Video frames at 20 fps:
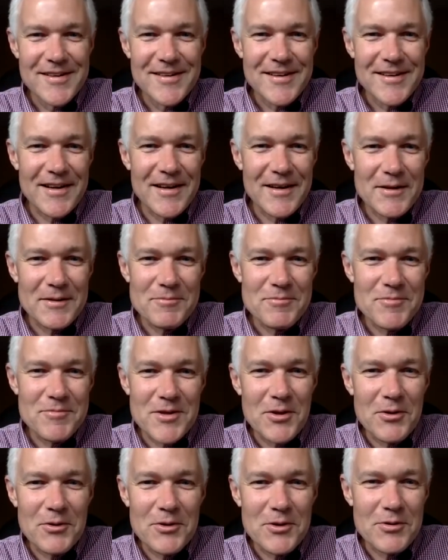You
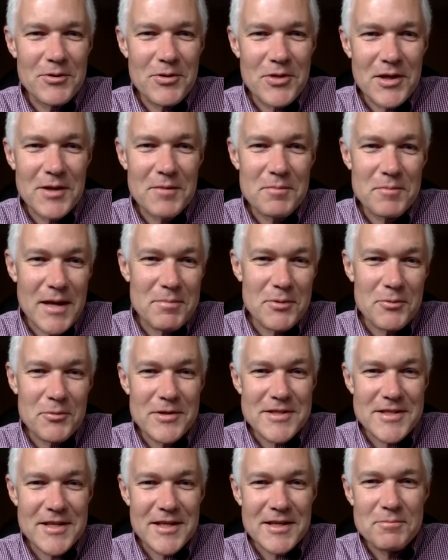know, you'd think maybe
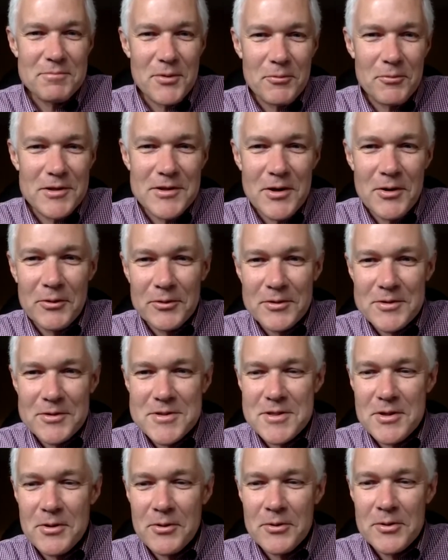we did, but we don't.
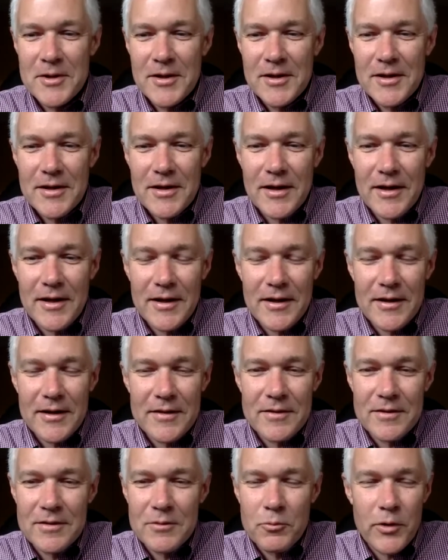So
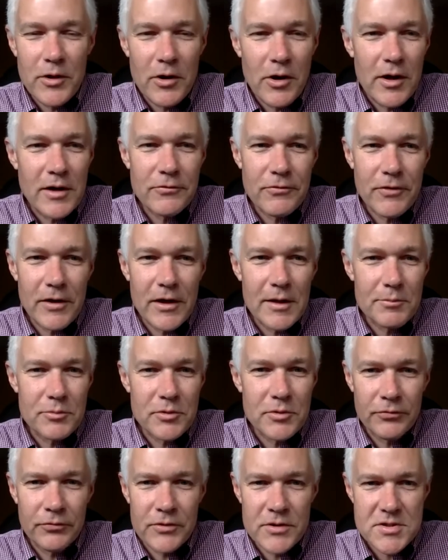we all develop
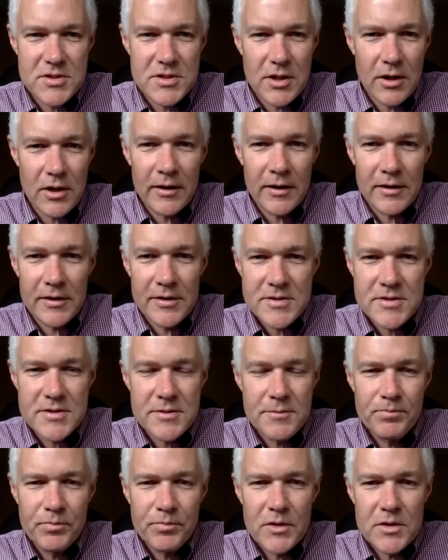different styles.
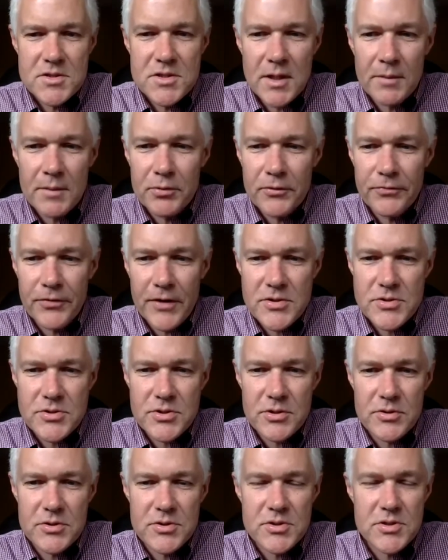Some
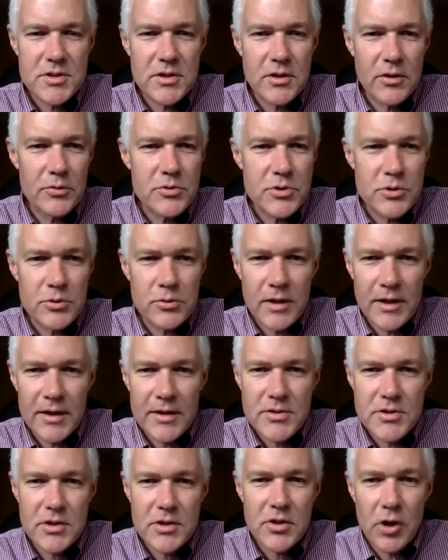professors, you know, do
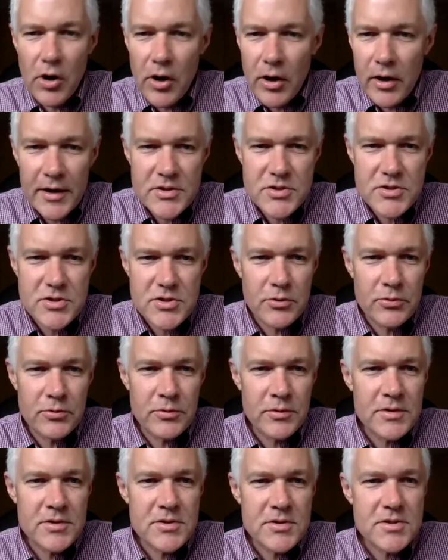like to call on
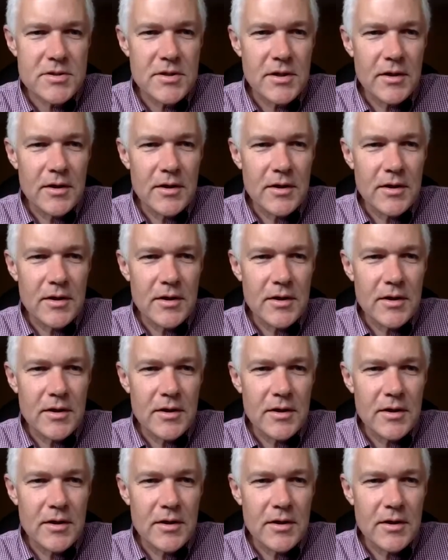students.